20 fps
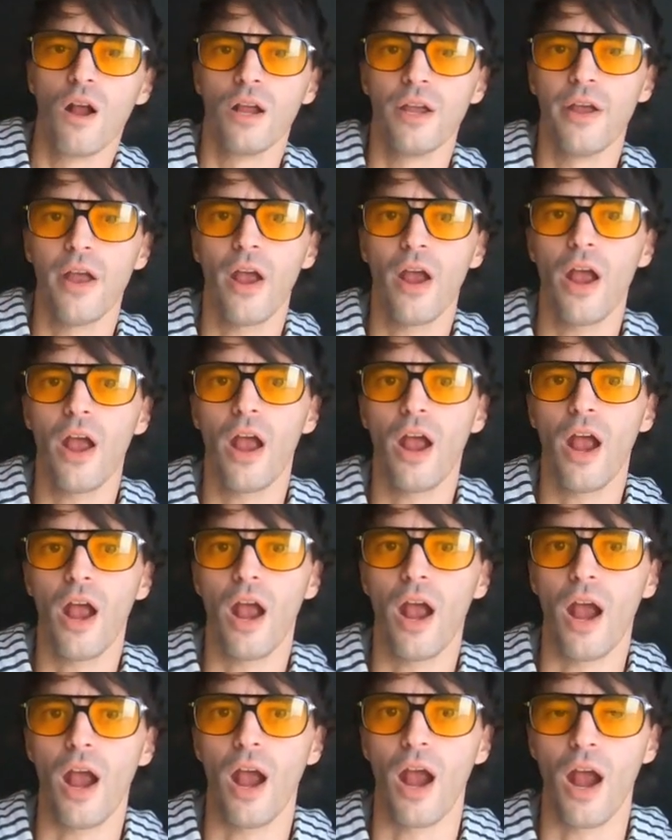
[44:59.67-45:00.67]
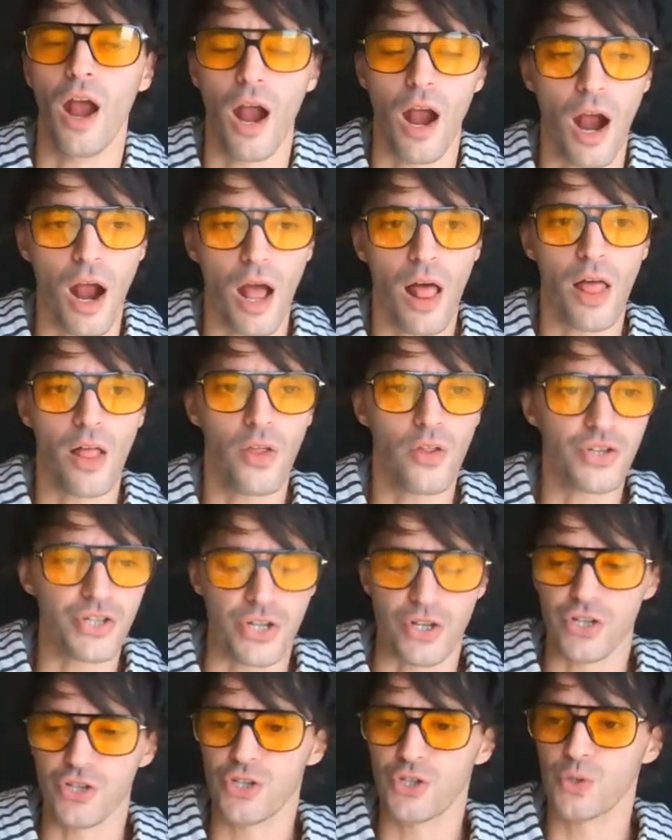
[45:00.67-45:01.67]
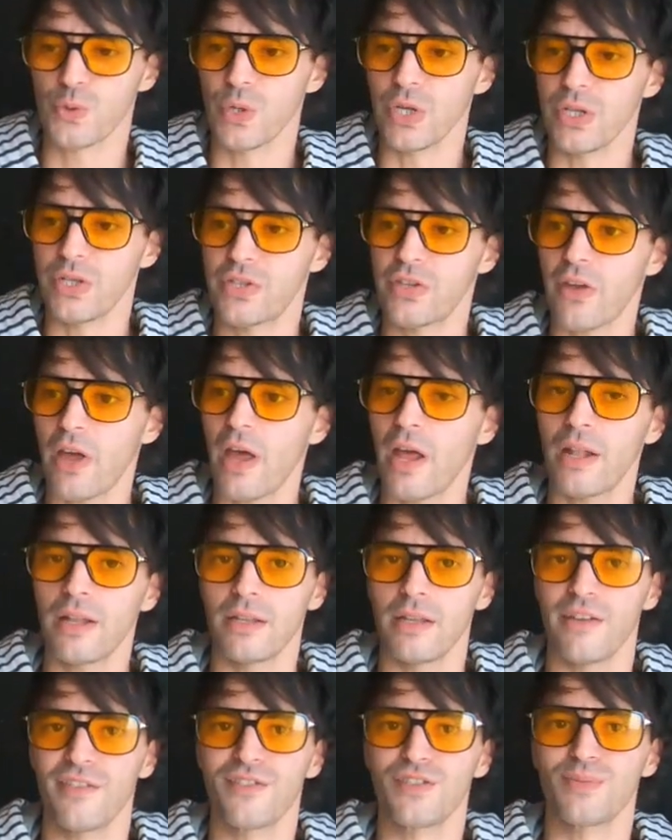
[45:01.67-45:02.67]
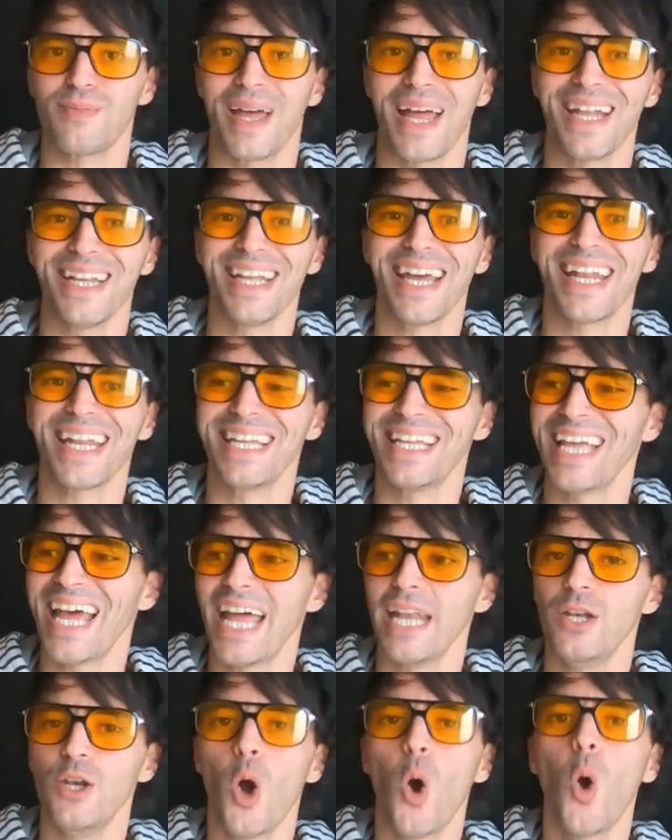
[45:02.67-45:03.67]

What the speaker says: yeah, those are sweet deadlifts, man. Yet again,